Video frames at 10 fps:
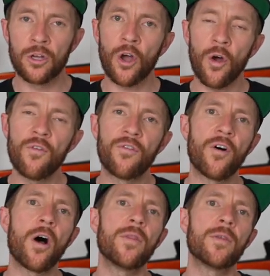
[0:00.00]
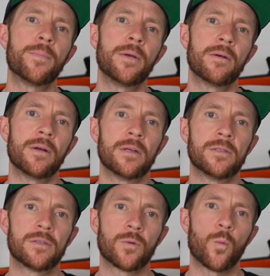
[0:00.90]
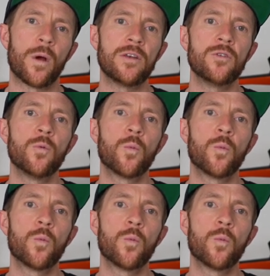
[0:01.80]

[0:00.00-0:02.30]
go find the periods when you